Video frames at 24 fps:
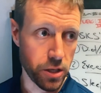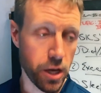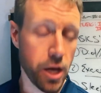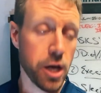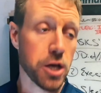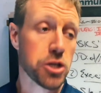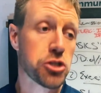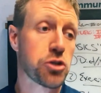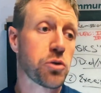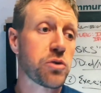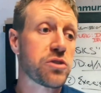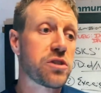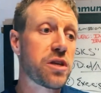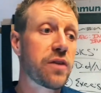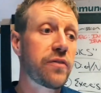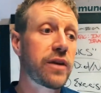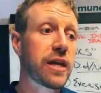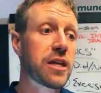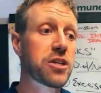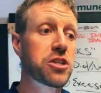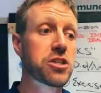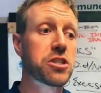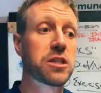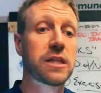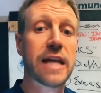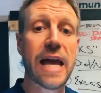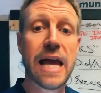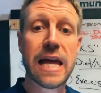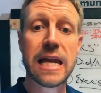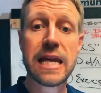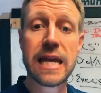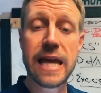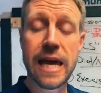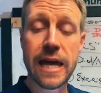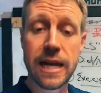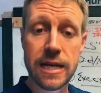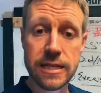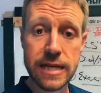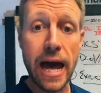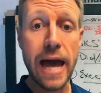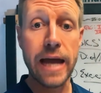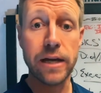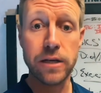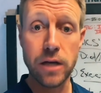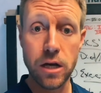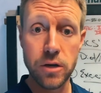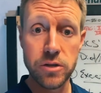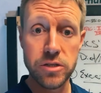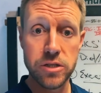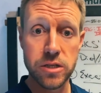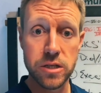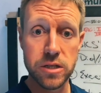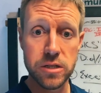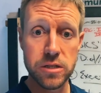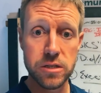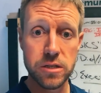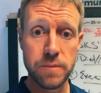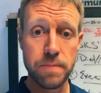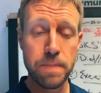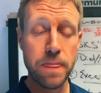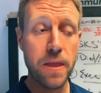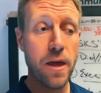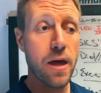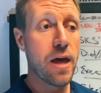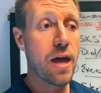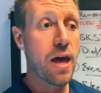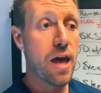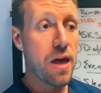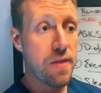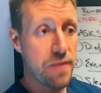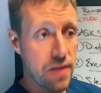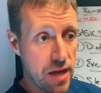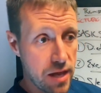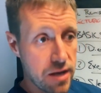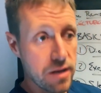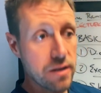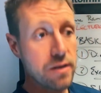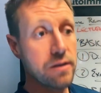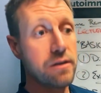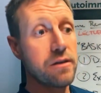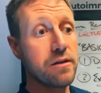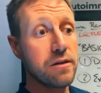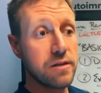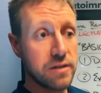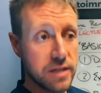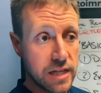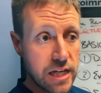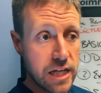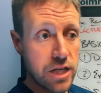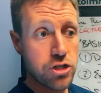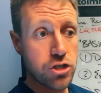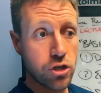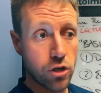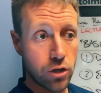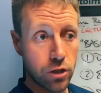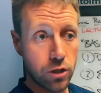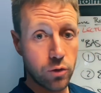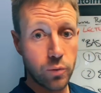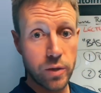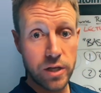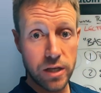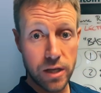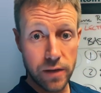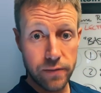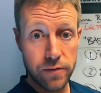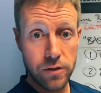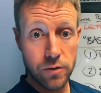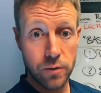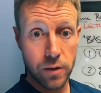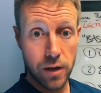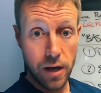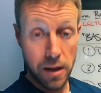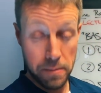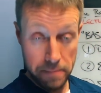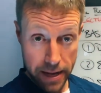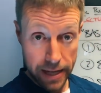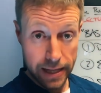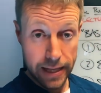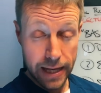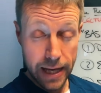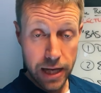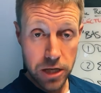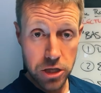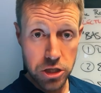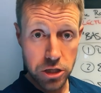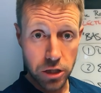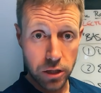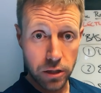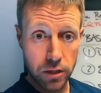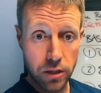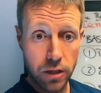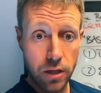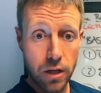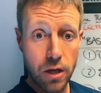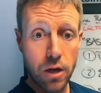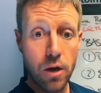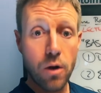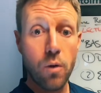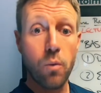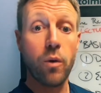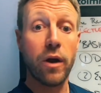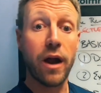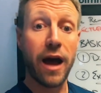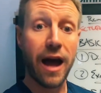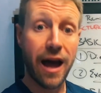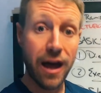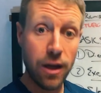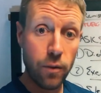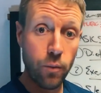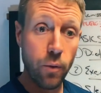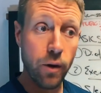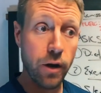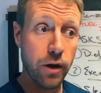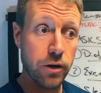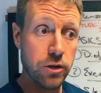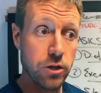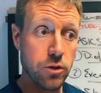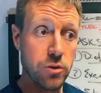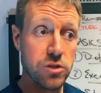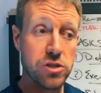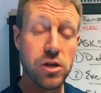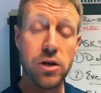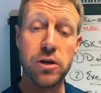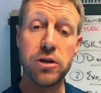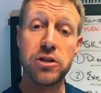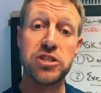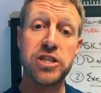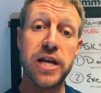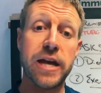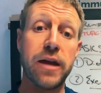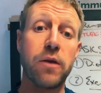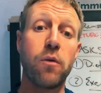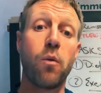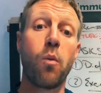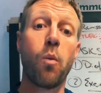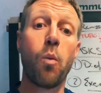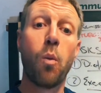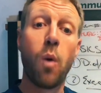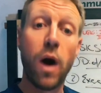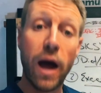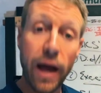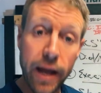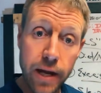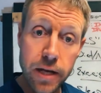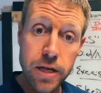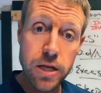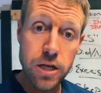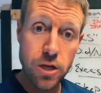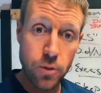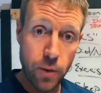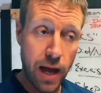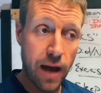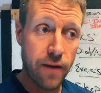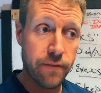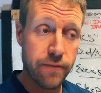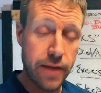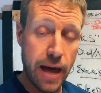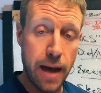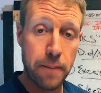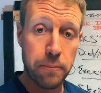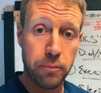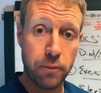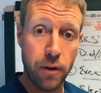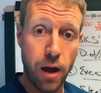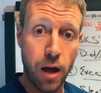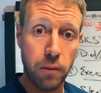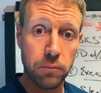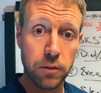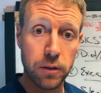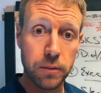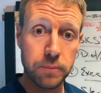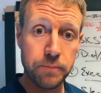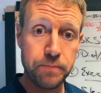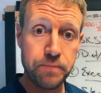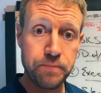So instead of, again, just landing at a diagnosis and then knee-jerk, we give you a medication, what I want to do is understand, why do you have that problem?